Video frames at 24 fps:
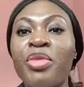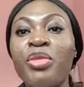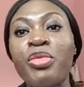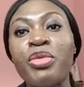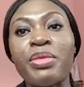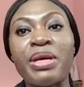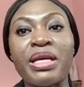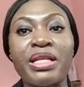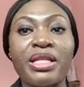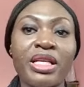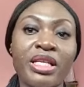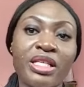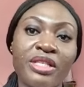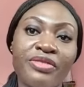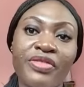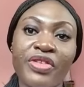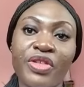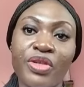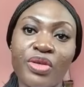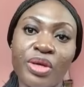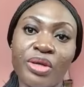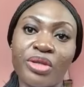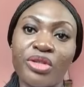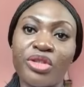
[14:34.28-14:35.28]
maybe in my
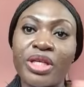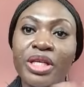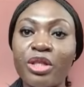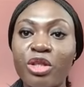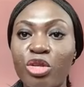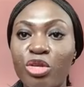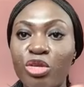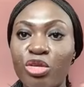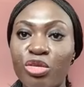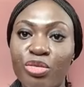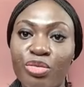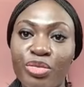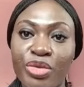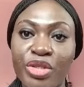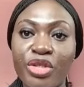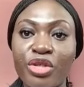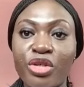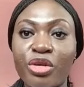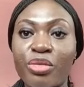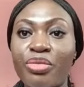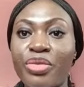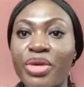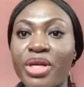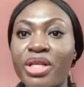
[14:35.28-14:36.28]
next video I'll try to
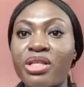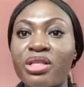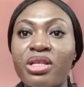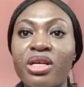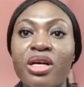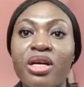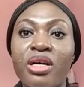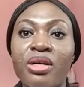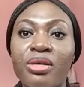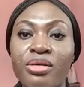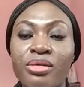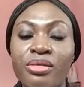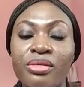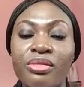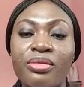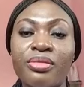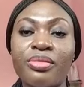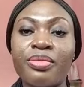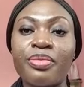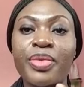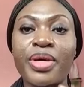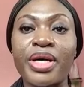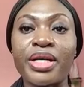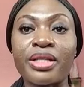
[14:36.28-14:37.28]
bring some practical
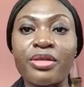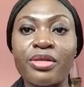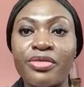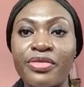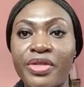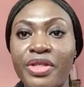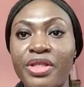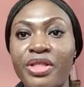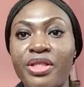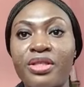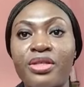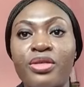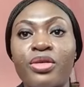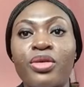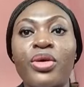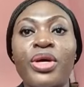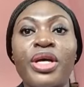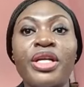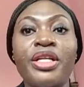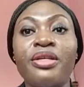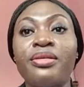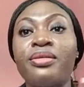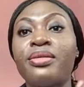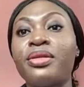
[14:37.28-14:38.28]
parts of it,
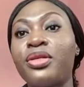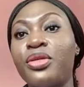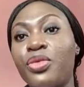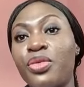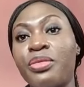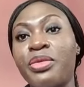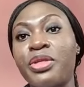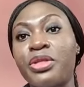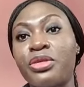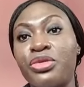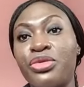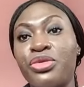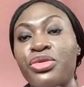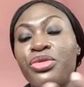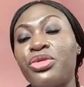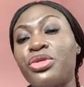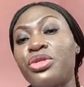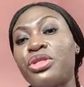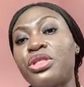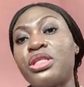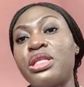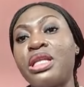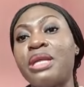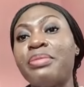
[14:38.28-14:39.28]
or anything you want me to do,
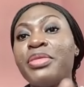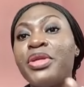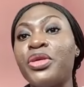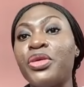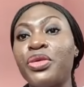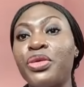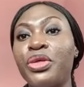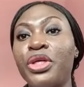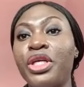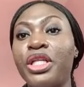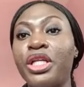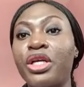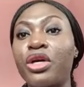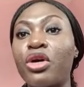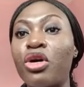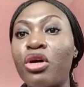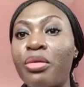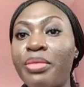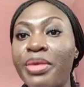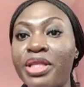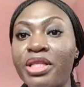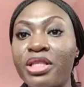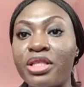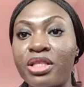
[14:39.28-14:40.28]
just let me know in the
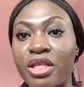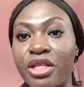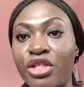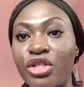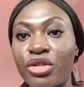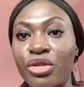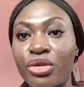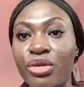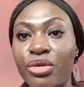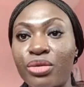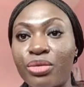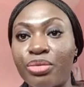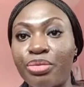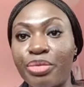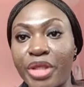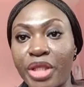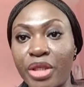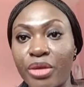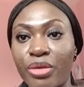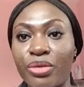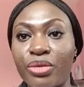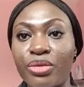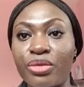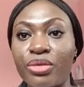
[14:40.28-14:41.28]
comment section
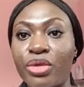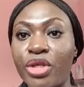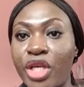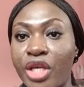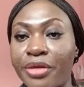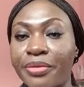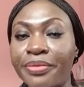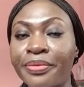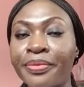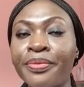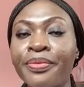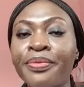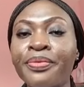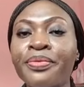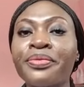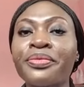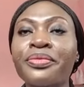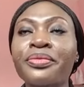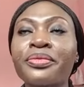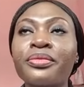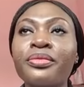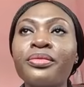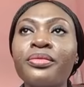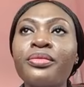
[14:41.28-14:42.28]
below. Okay,
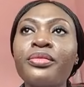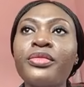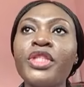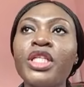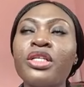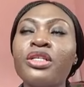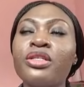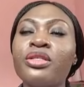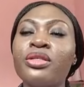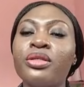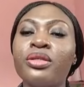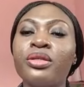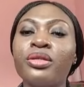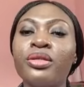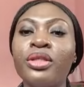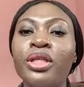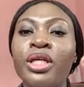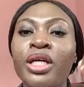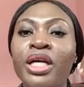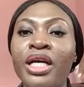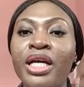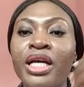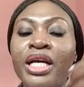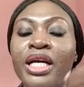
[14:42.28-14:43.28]

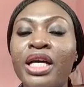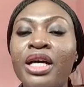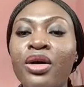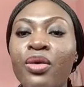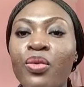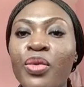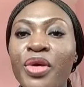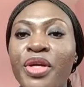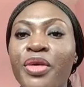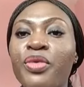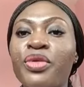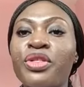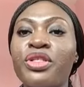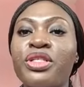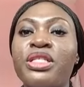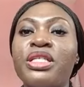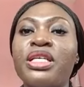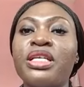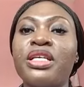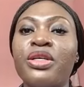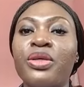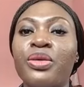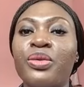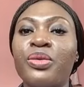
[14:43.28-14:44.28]
so when you want
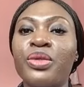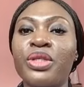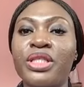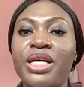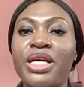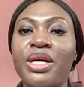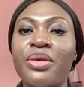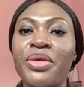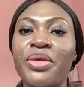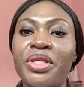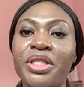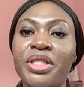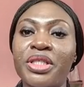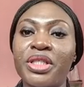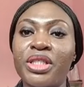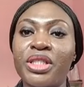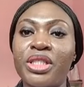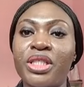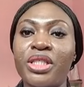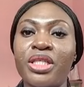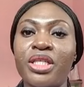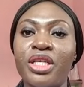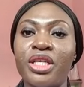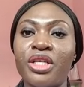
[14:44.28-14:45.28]
to take your water, when you're
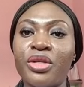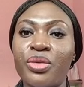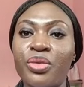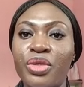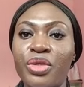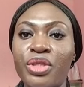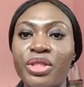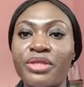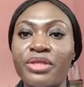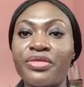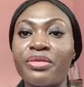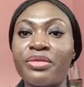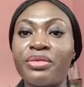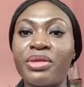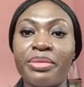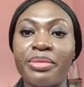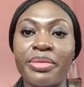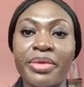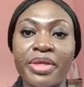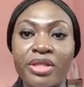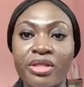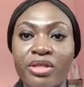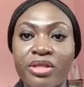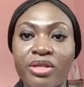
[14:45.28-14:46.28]
taking your water from
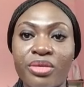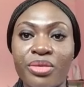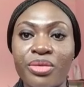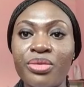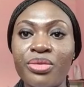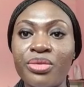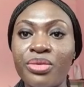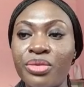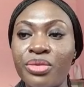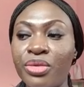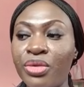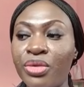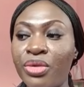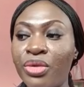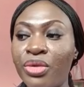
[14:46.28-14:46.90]
the bottle,